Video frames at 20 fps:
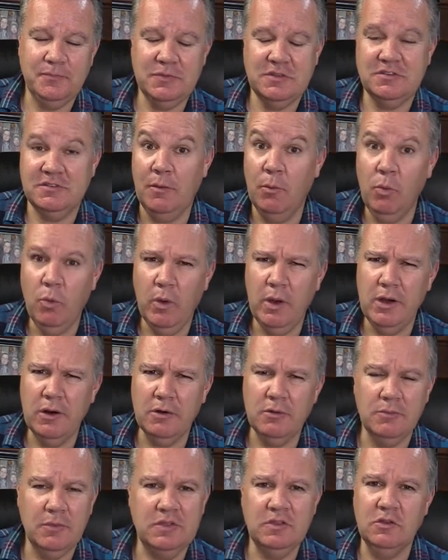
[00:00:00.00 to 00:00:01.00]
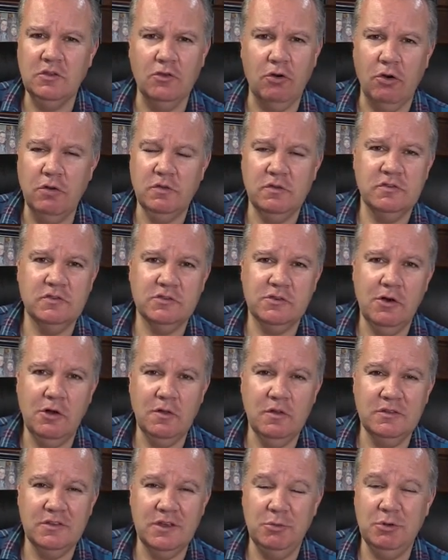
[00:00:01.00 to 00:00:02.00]
somewhere in the north of
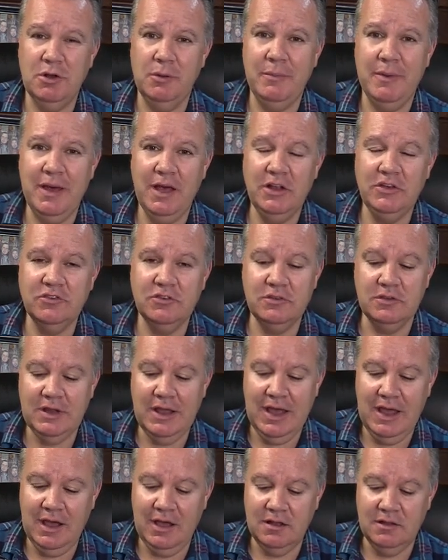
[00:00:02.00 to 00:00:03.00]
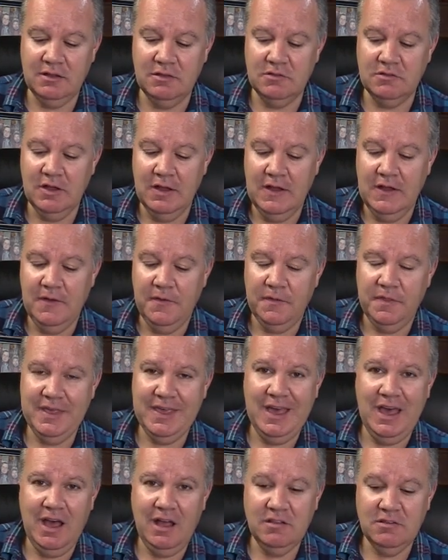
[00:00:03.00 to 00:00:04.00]
Scotland, I would imagine, and they
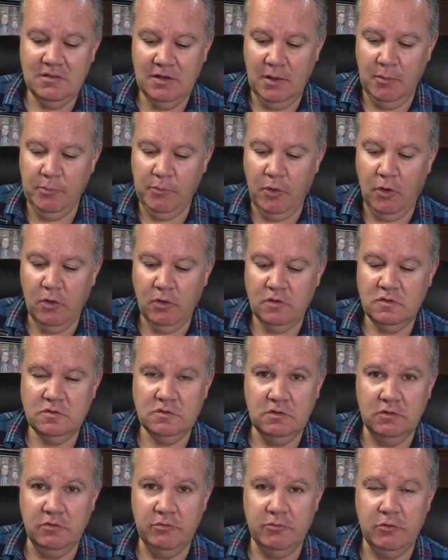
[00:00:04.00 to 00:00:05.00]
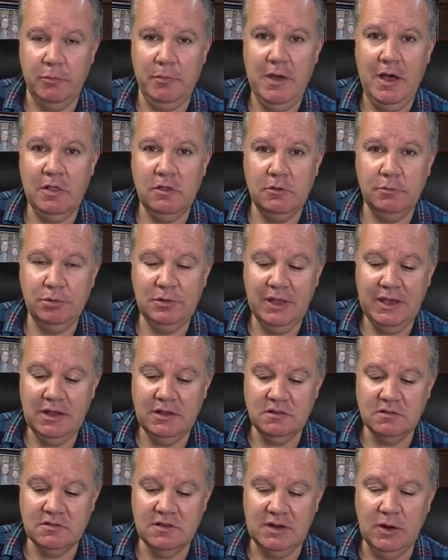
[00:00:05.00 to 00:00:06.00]
had a box of propeller
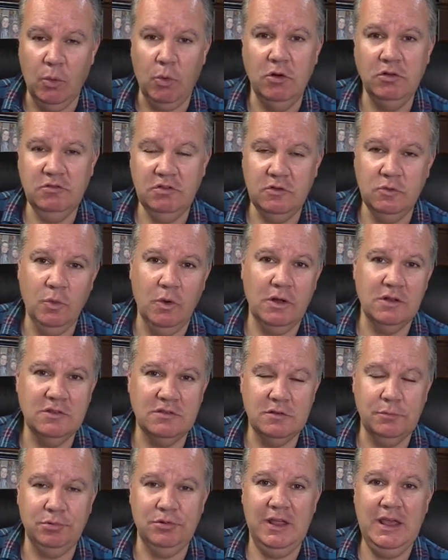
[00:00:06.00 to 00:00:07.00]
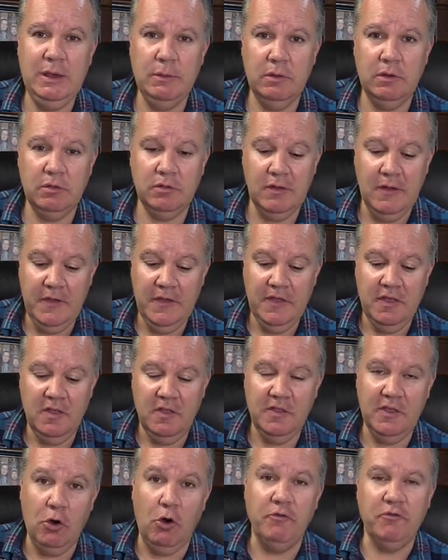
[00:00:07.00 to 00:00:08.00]
planes and I wanted one to play with.
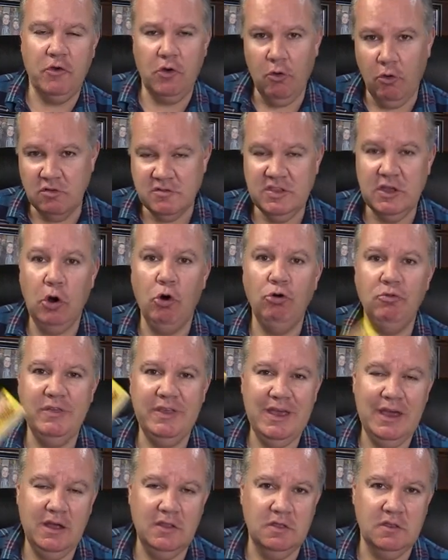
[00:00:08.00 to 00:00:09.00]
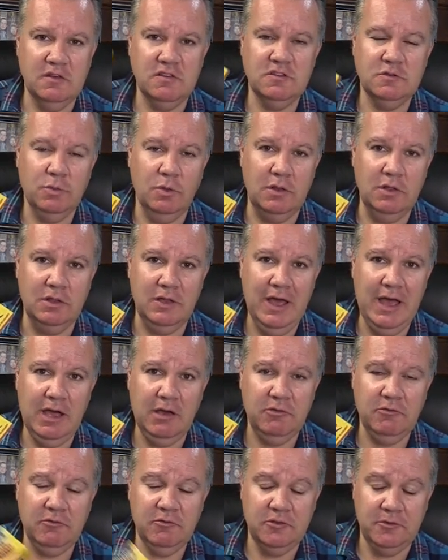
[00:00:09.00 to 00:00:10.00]
They, of course, they only had this one
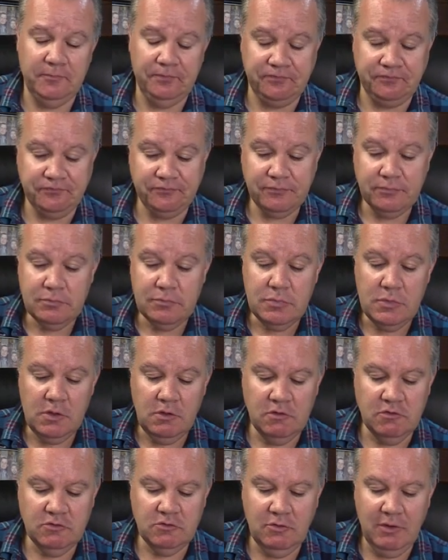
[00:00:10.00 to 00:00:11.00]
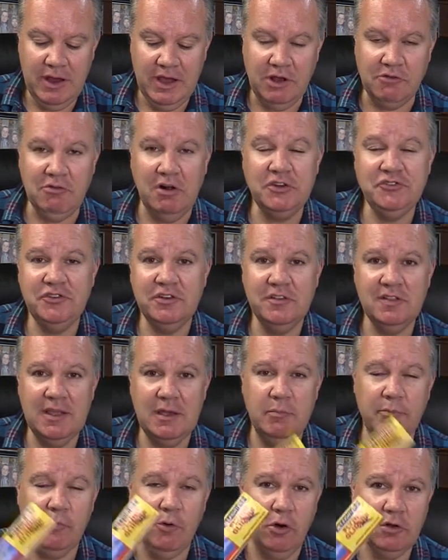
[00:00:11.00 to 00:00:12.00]
left. So I grudgingly
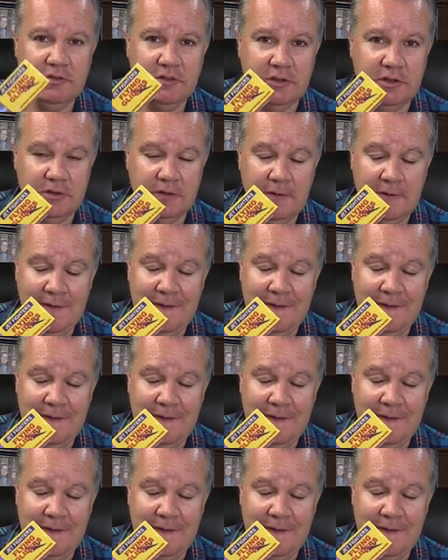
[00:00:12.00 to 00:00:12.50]
bought it